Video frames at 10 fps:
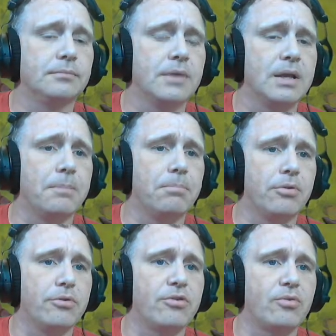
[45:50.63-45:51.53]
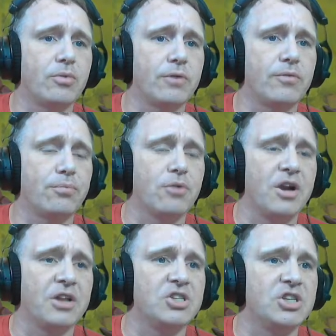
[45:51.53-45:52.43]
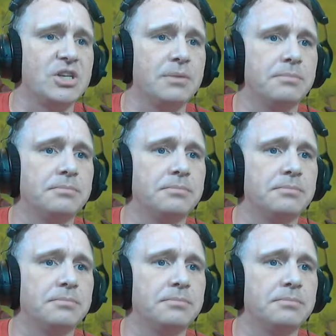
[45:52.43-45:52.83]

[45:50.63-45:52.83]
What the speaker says: And a blue source for Prodigy.